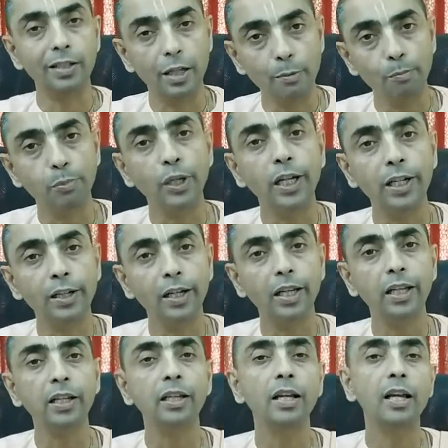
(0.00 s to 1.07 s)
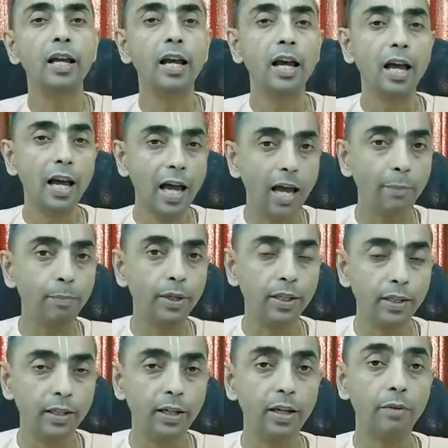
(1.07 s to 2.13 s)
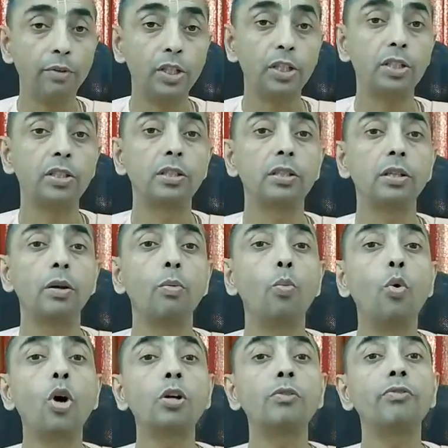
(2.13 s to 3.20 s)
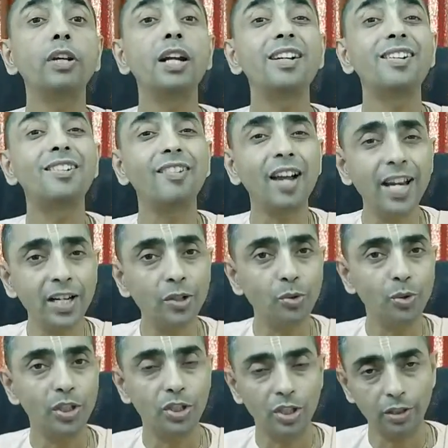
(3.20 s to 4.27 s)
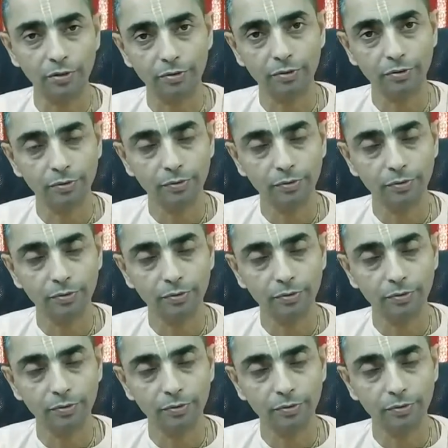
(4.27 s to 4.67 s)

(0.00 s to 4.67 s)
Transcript: completely happy, which is what we are trying to achieve.